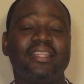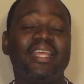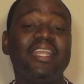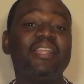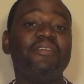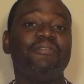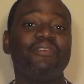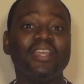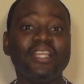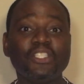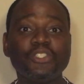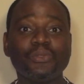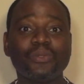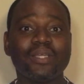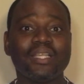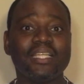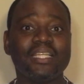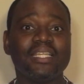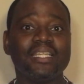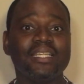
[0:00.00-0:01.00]
Then
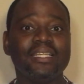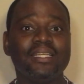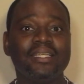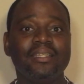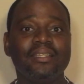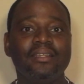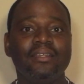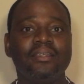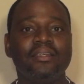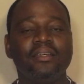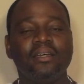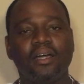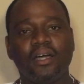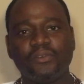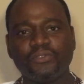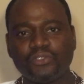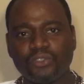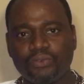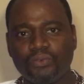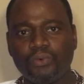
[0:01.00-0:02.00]
eventually,
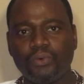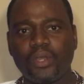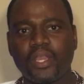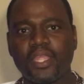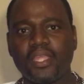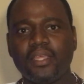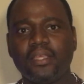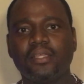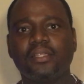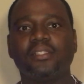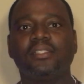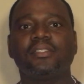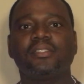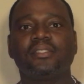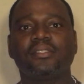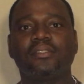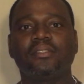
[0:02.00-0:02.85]
after 40 years,